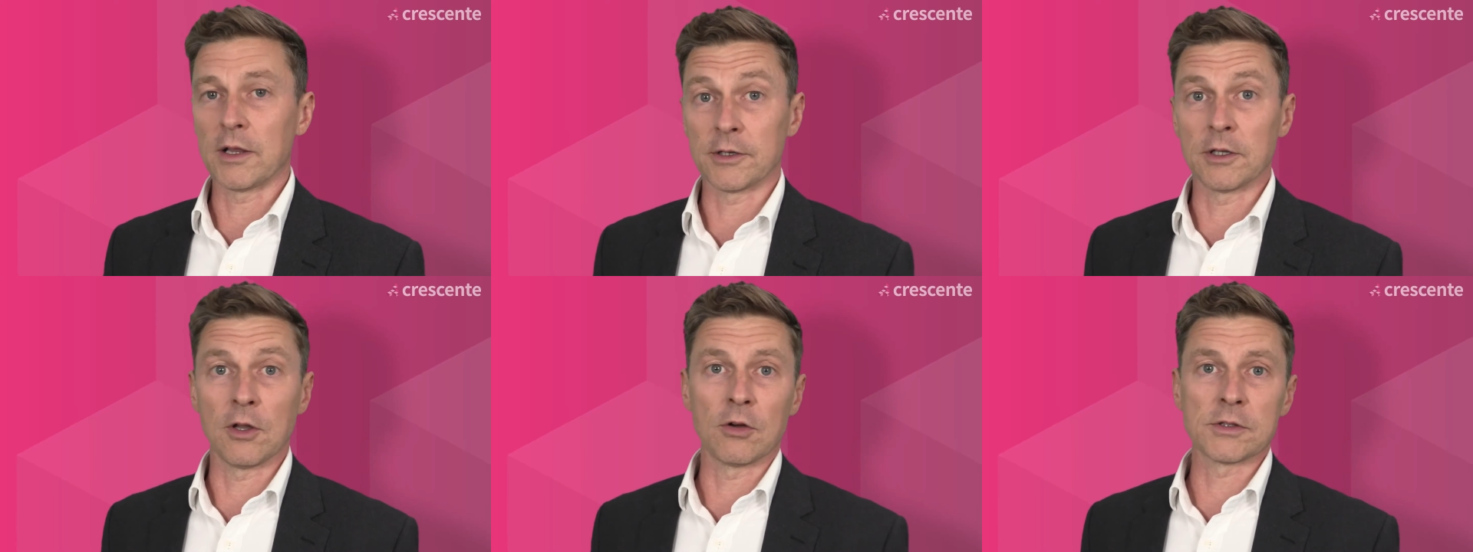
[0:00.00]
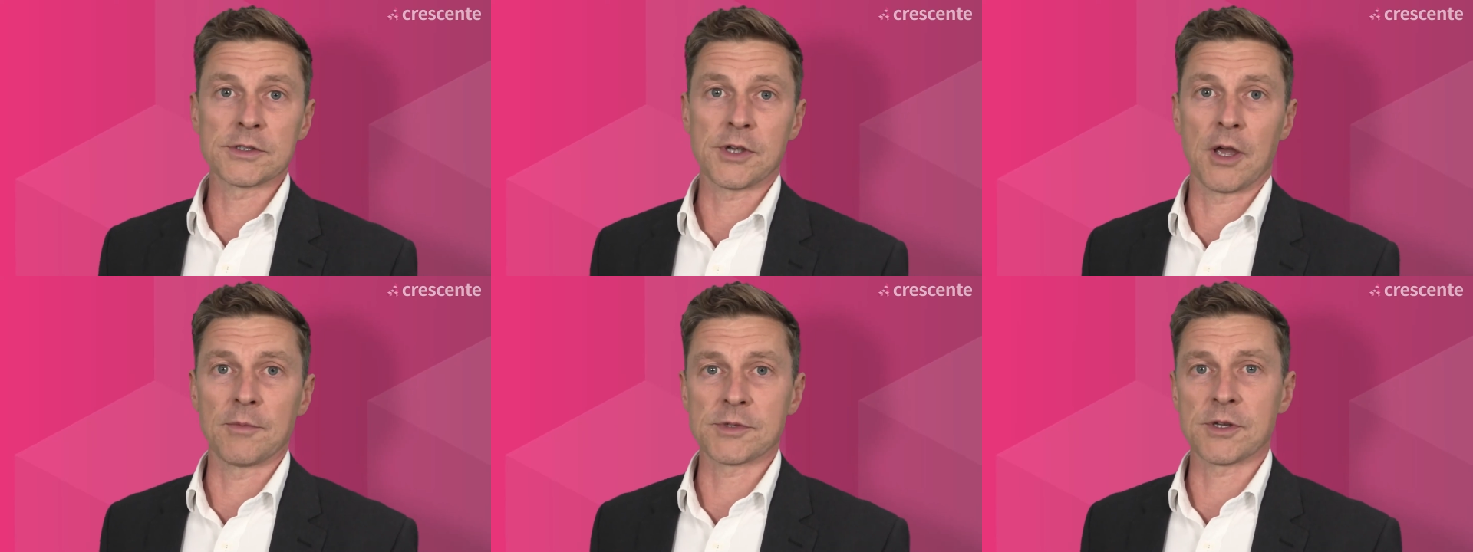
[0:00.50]
and a long
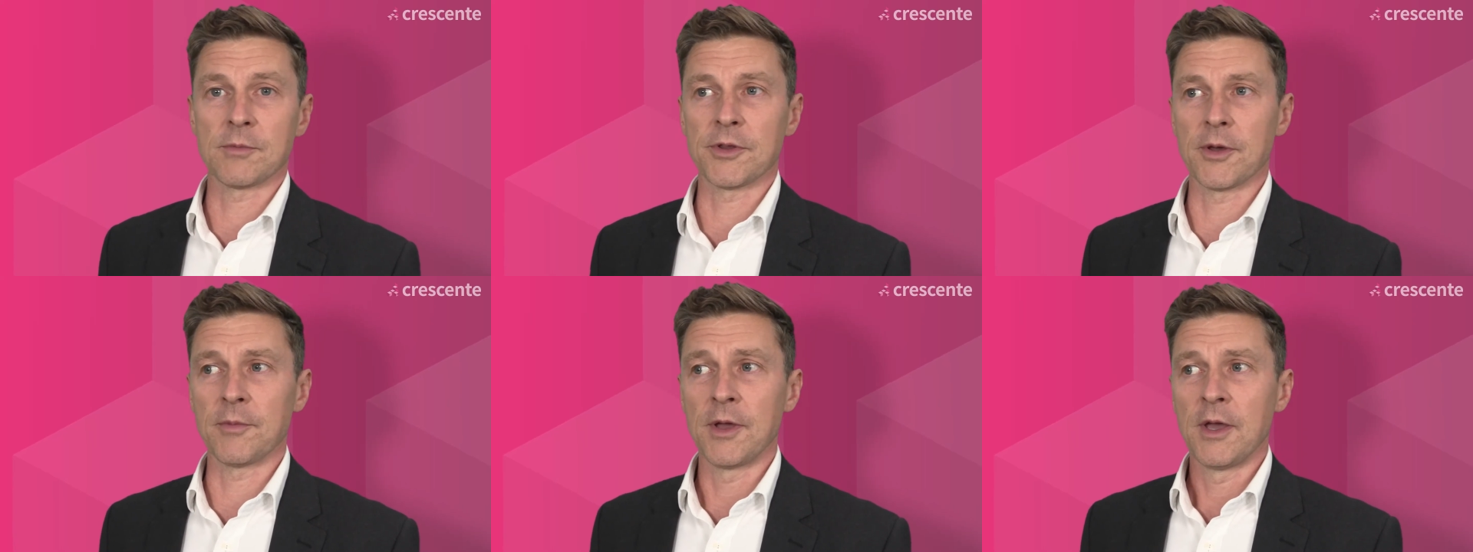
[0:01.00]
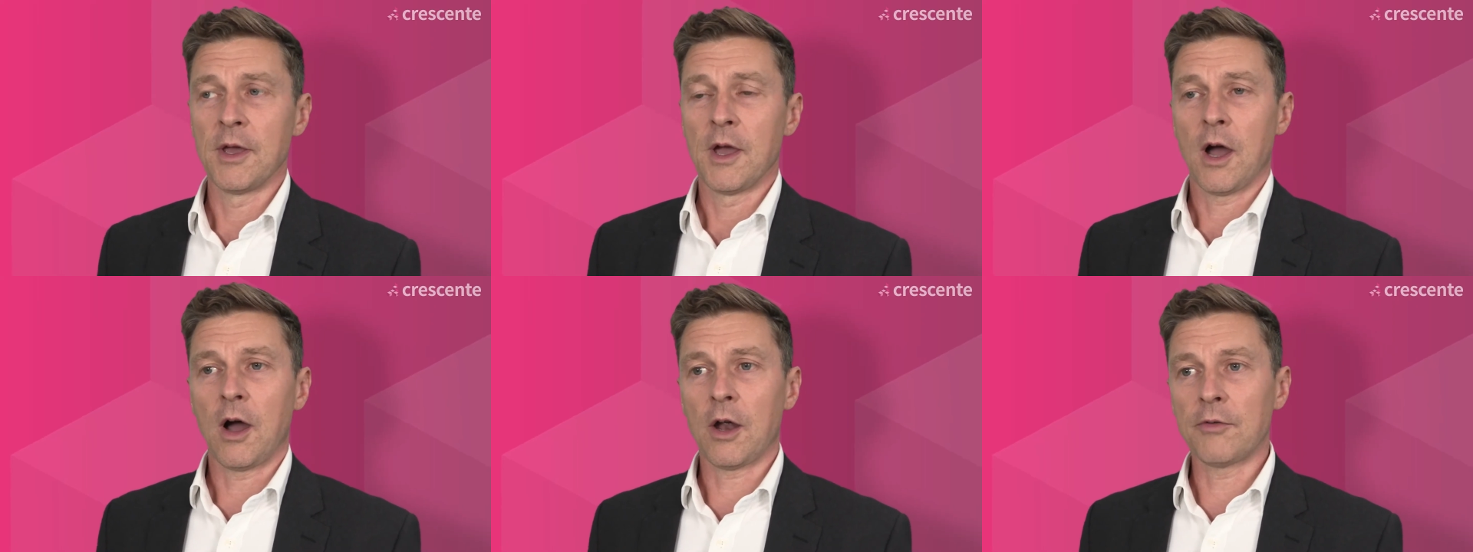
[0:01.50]
time, some of them,
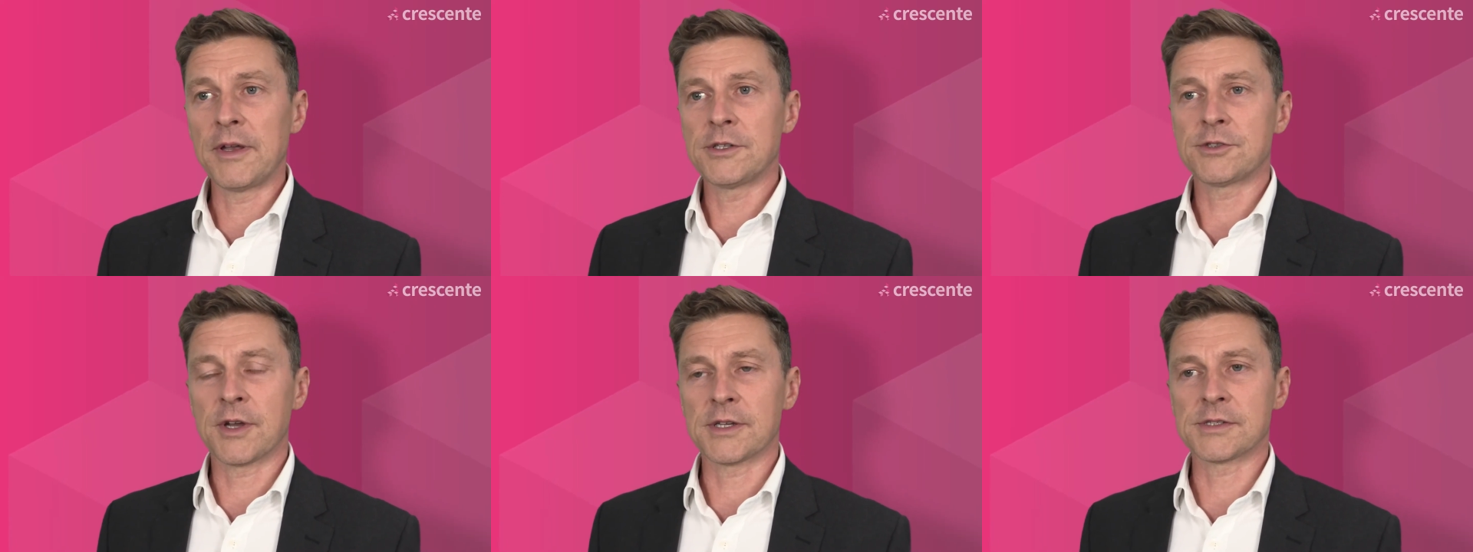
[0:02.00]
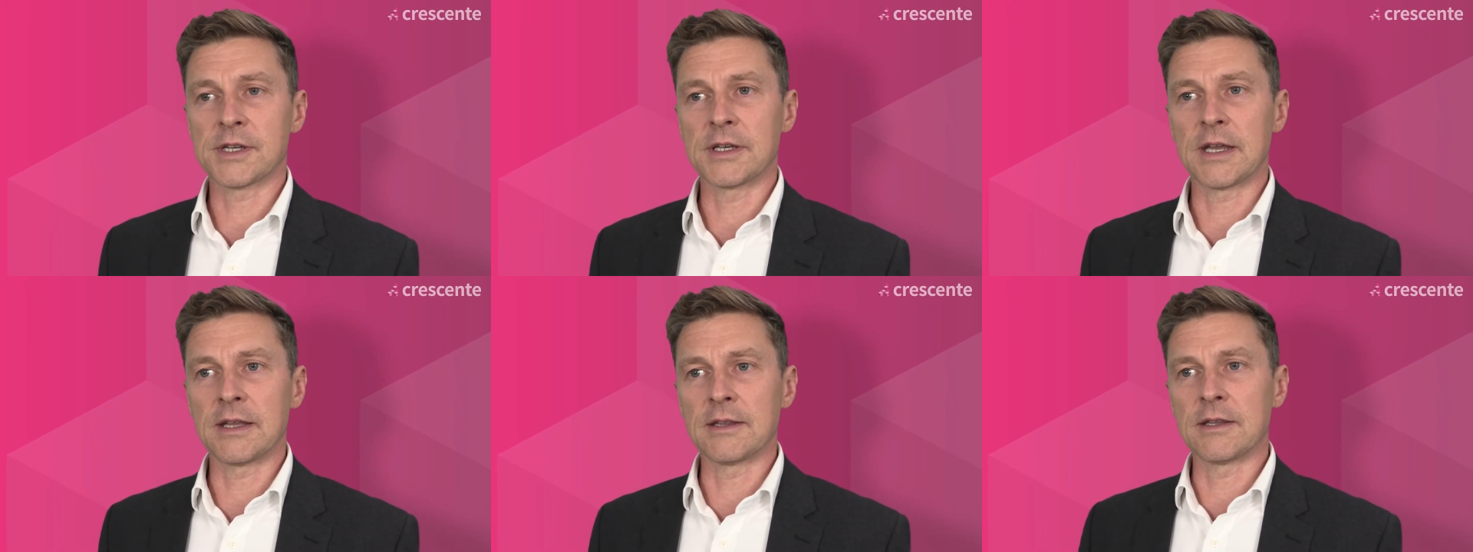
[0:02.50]
are interested
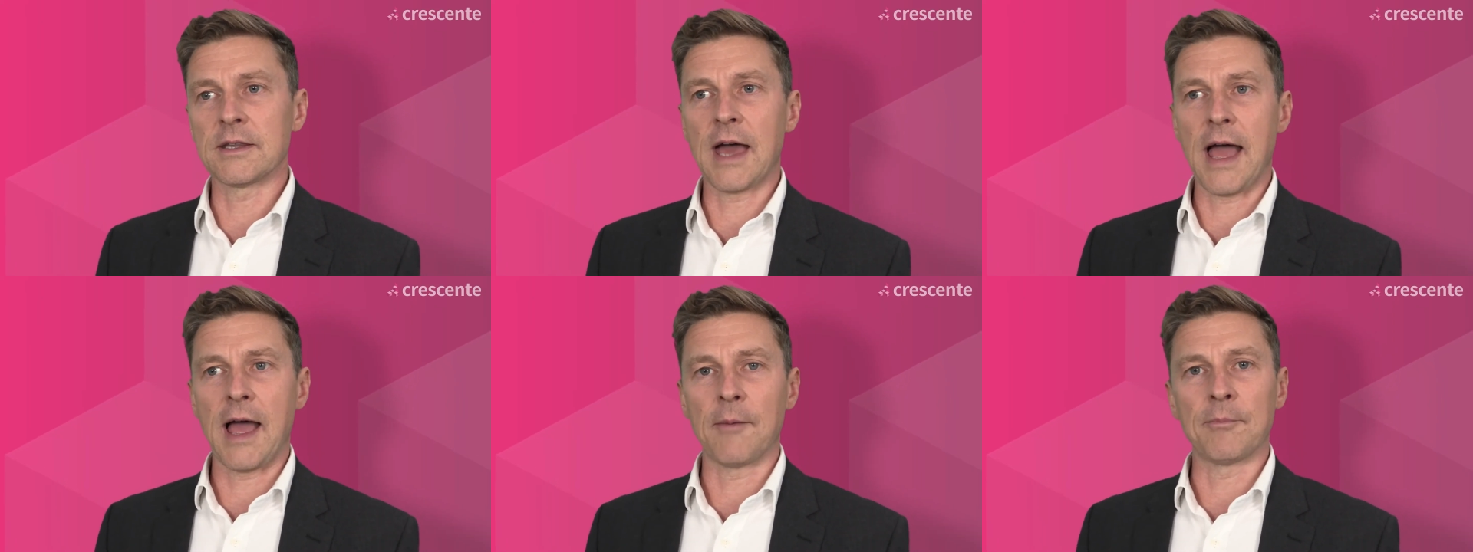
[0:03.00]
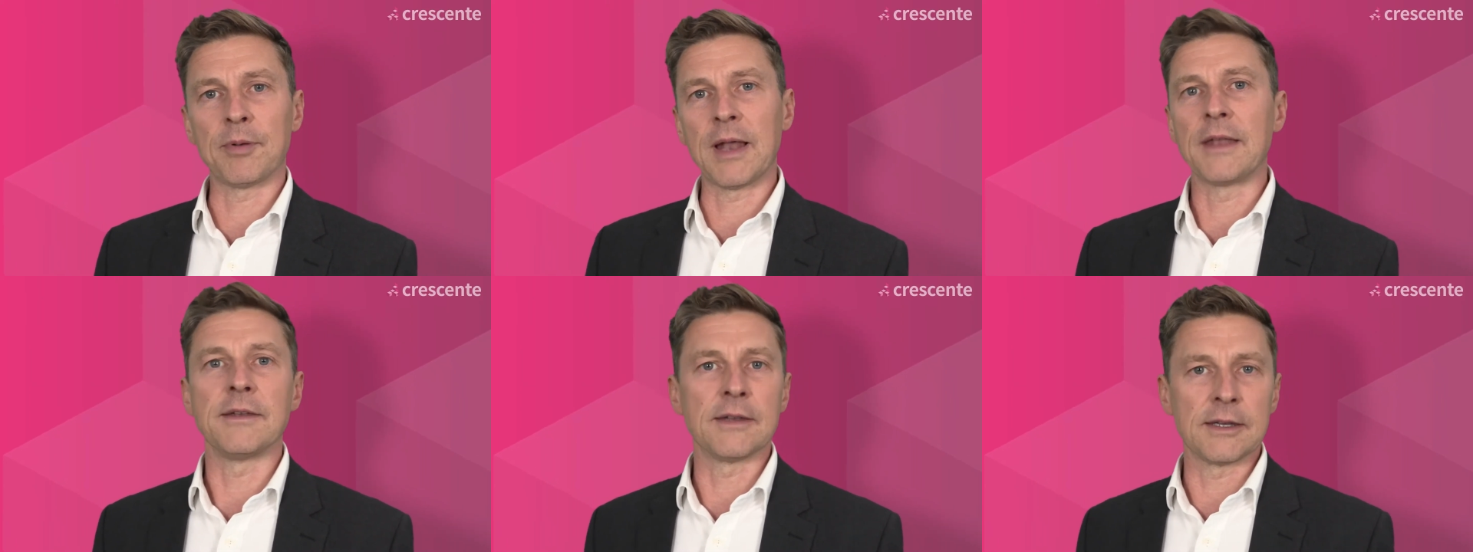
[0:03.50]
in that
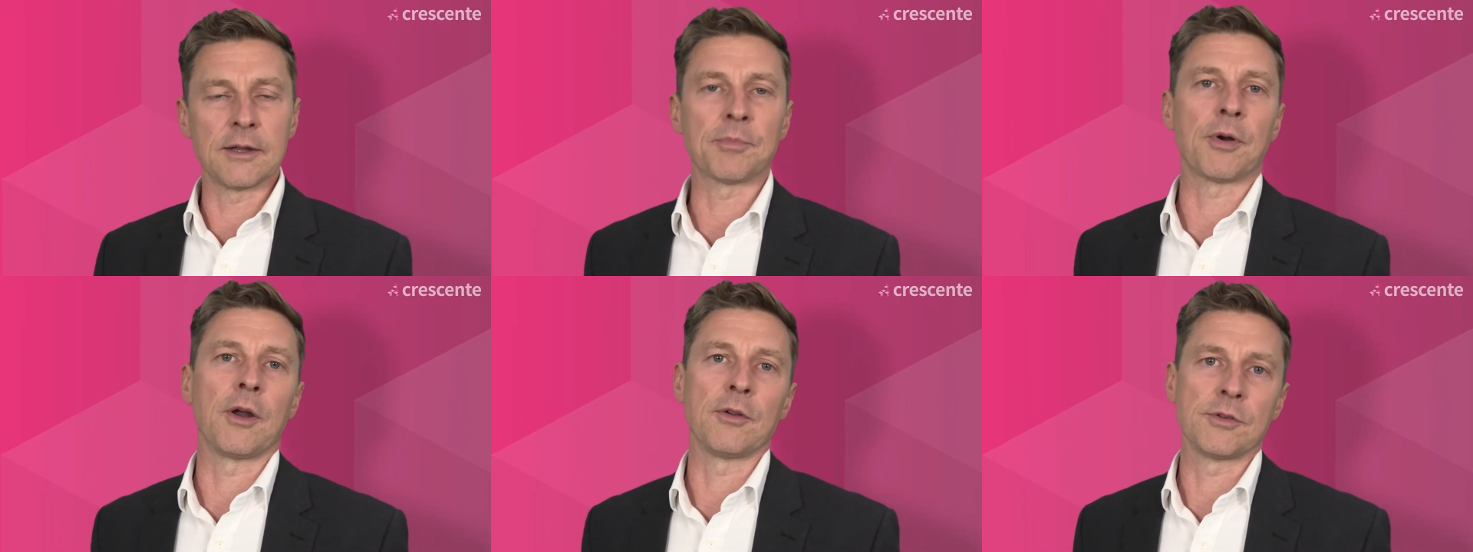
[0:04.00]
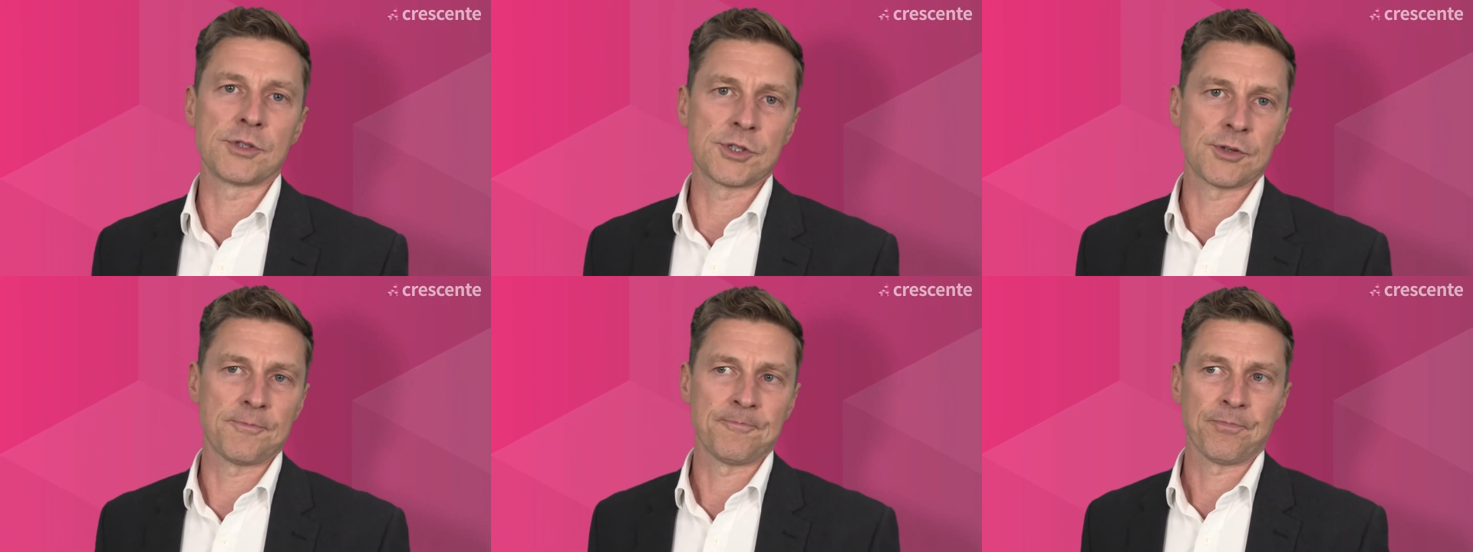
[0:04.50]
blended approach.